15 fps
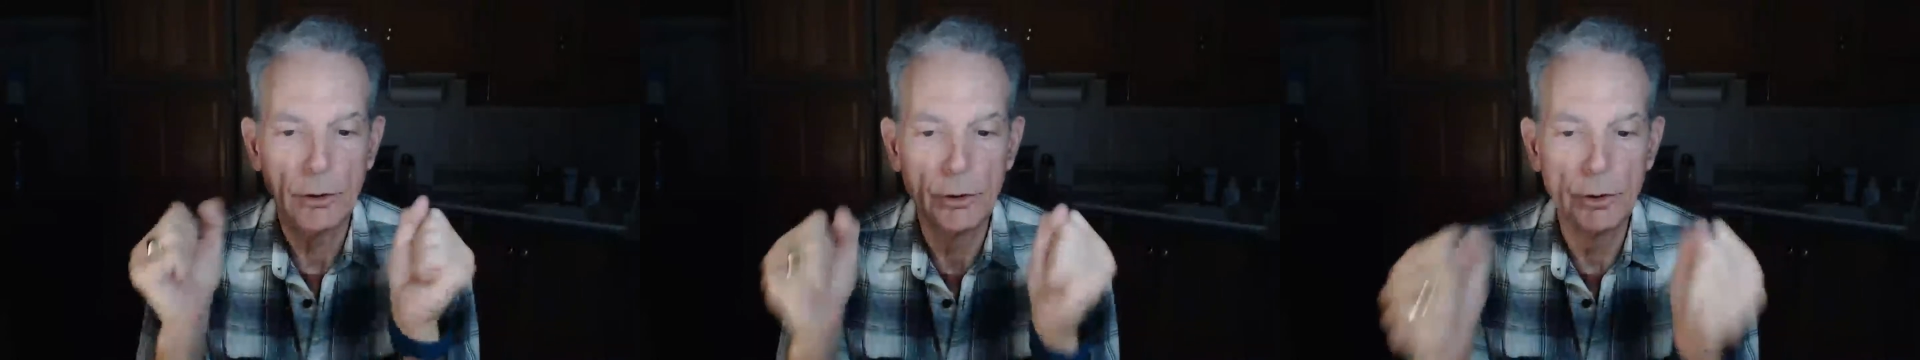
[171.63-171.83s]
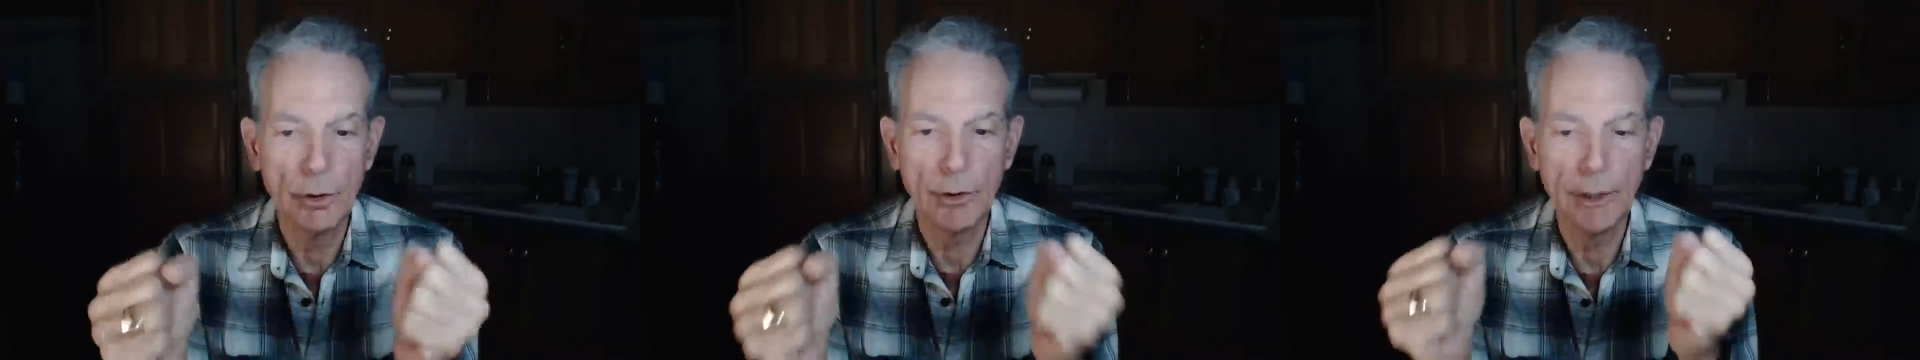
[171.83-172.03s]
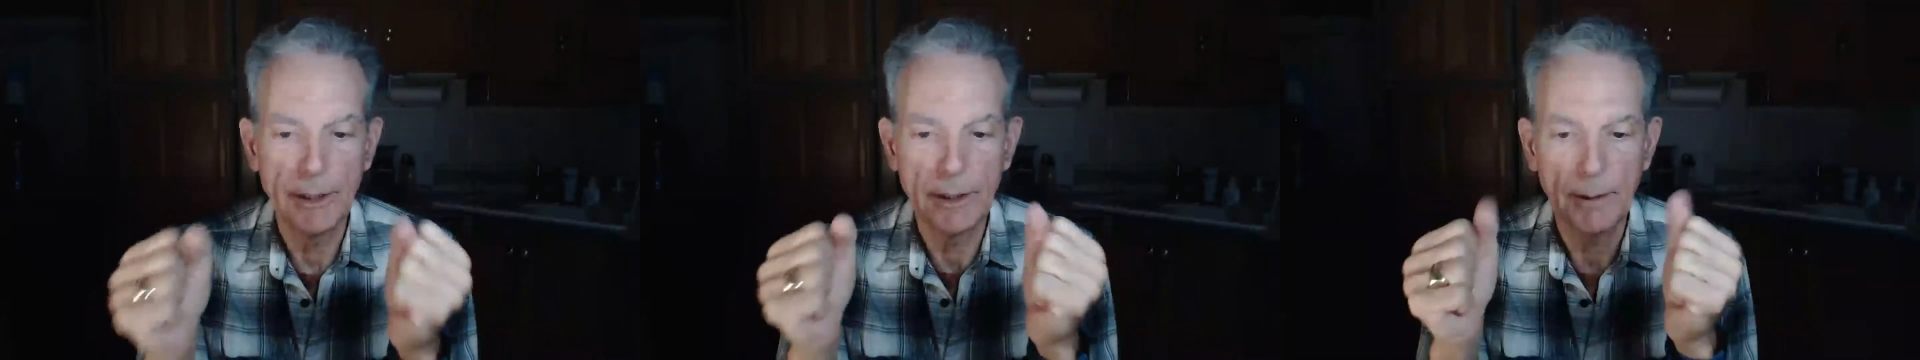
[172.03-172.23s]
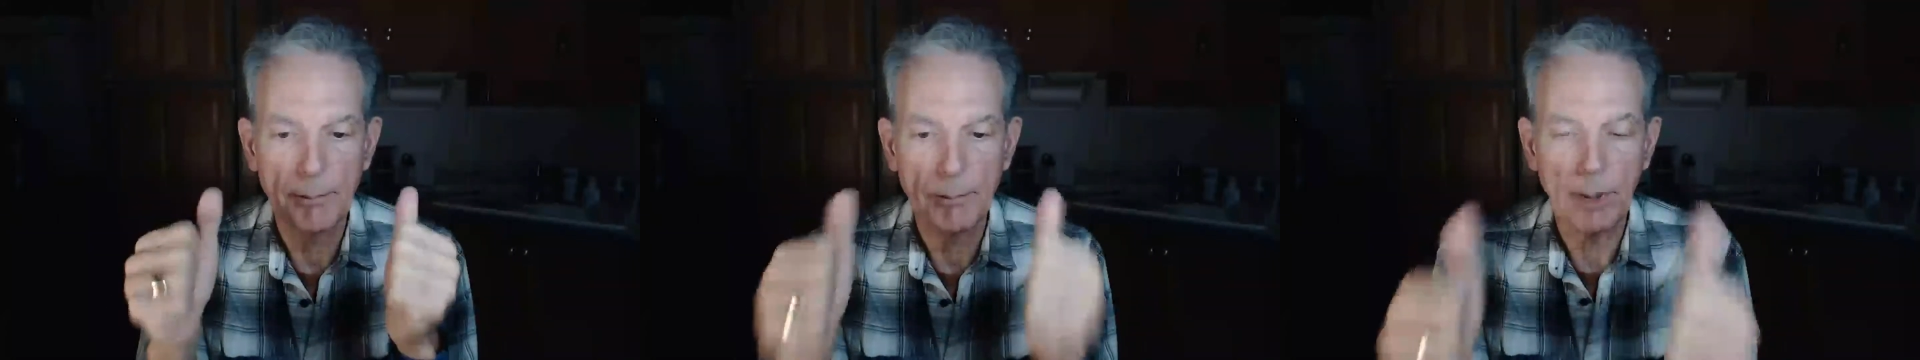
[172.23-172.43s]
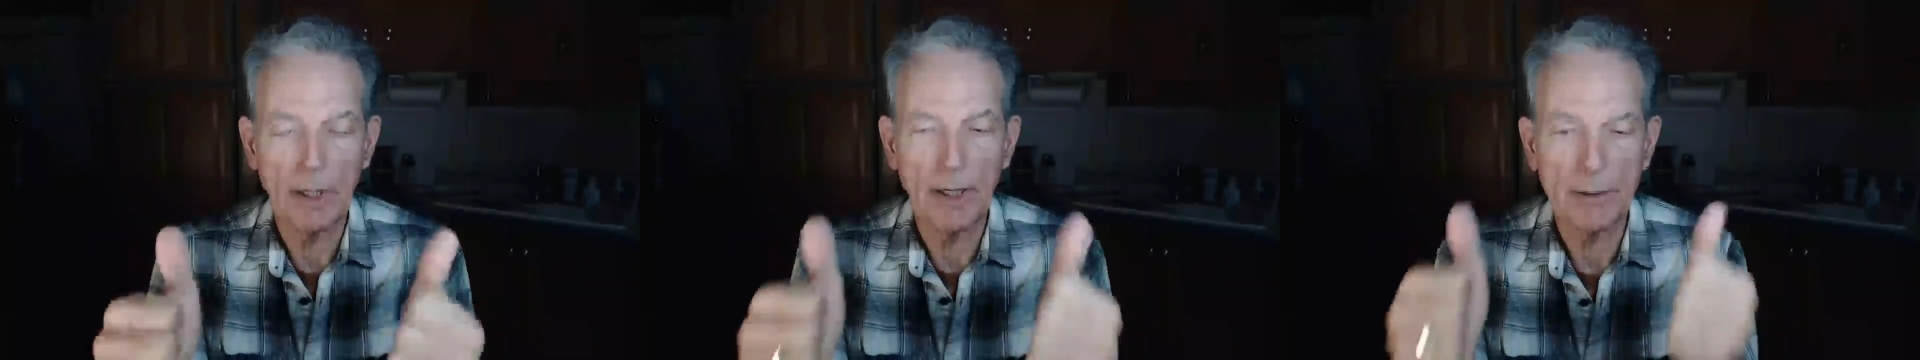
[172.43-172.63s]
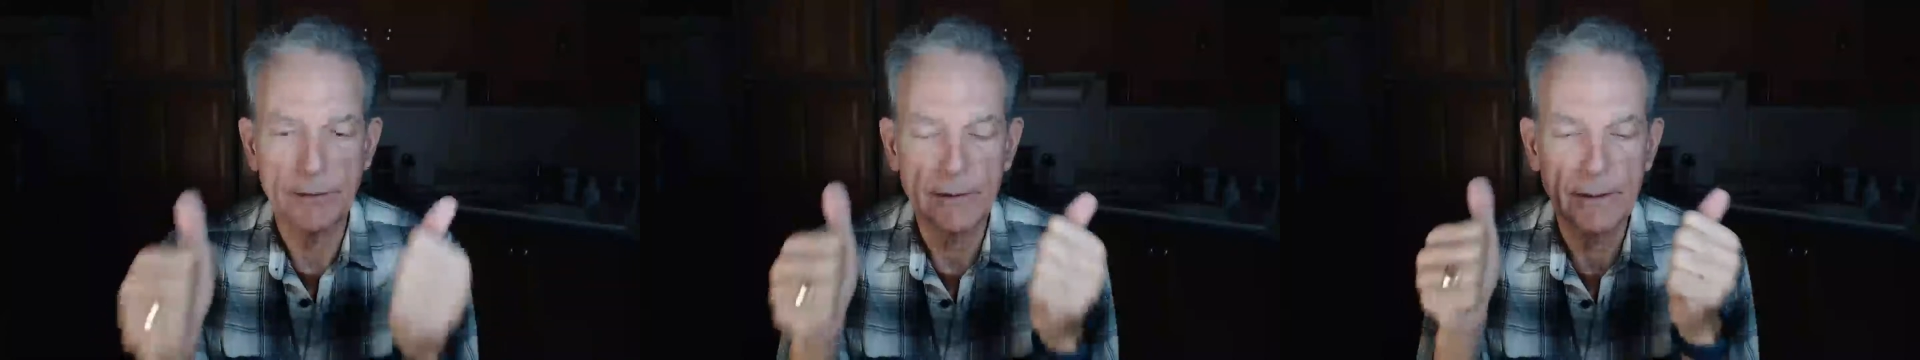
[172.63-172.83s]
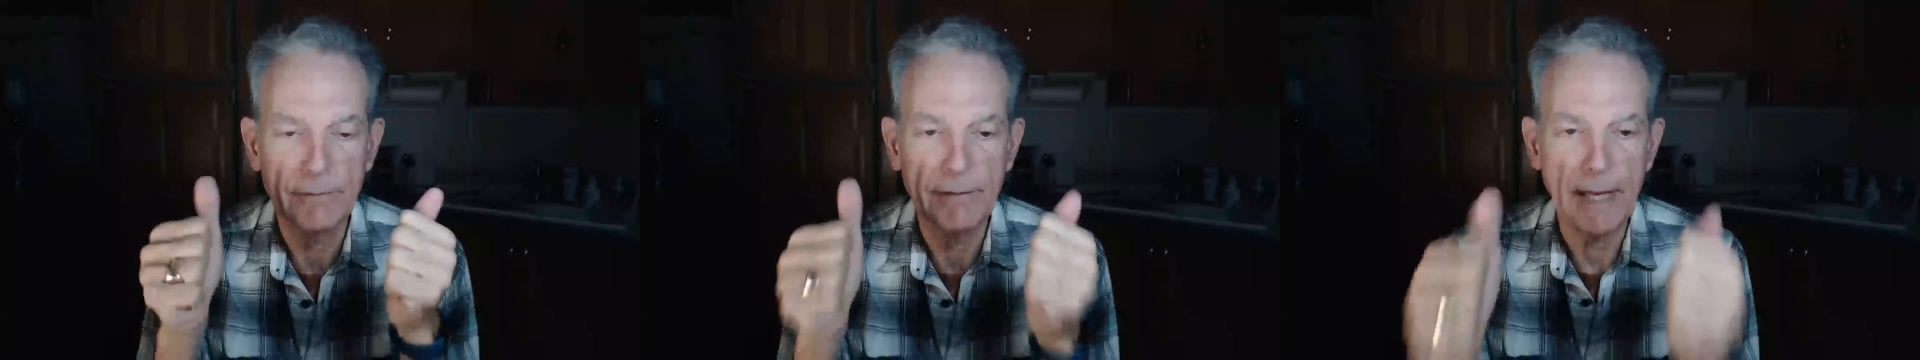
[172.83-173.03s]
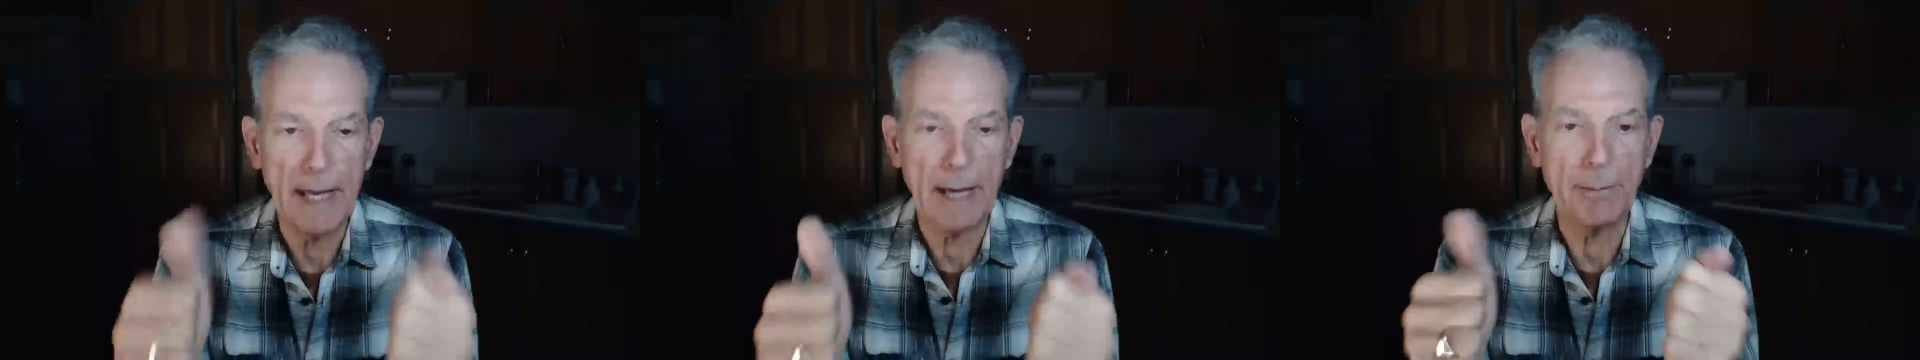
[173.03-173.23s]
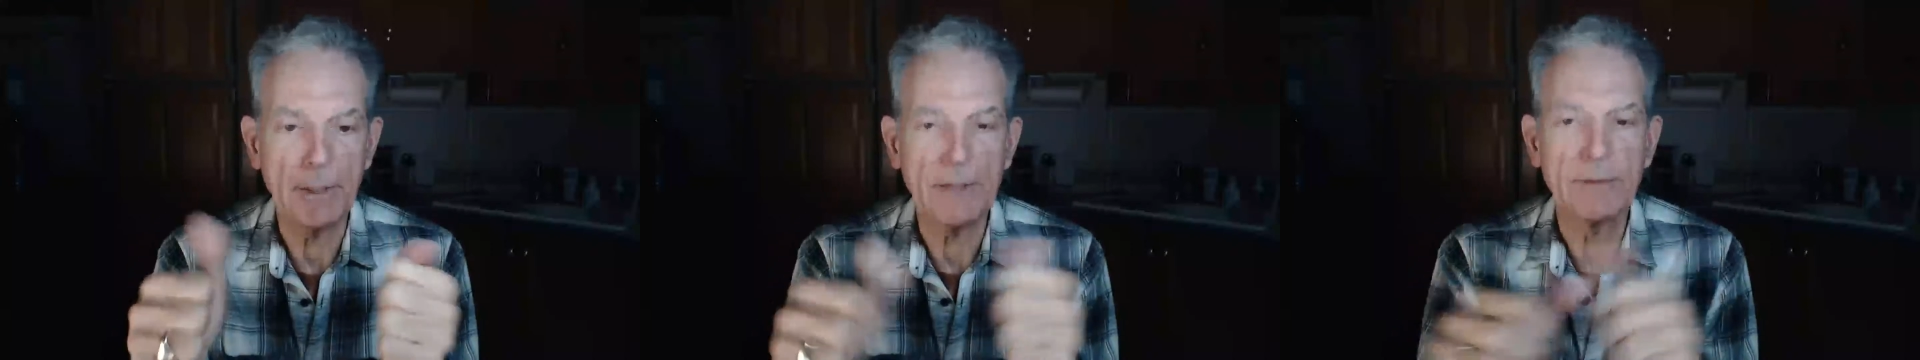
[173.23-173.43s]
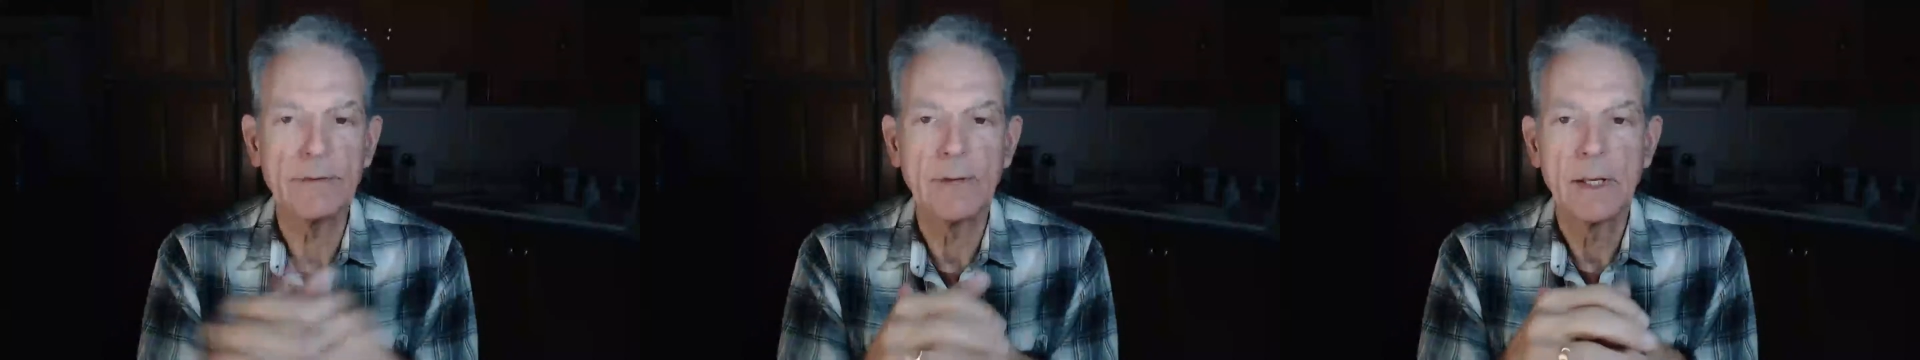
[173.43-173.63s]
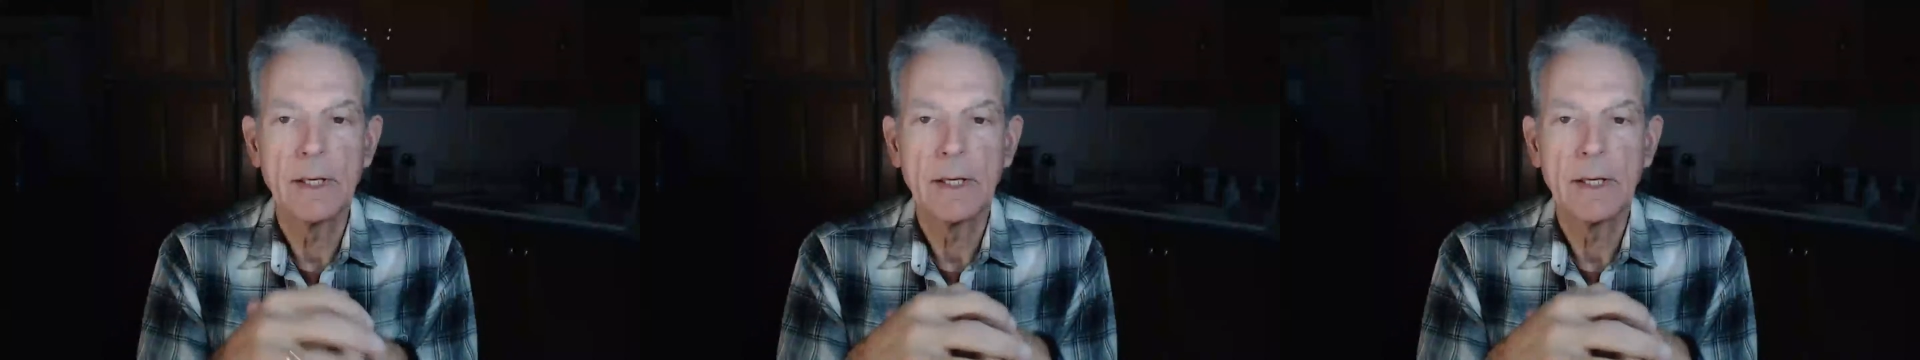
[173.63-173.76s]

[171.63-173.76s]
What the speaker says: good, positive habits.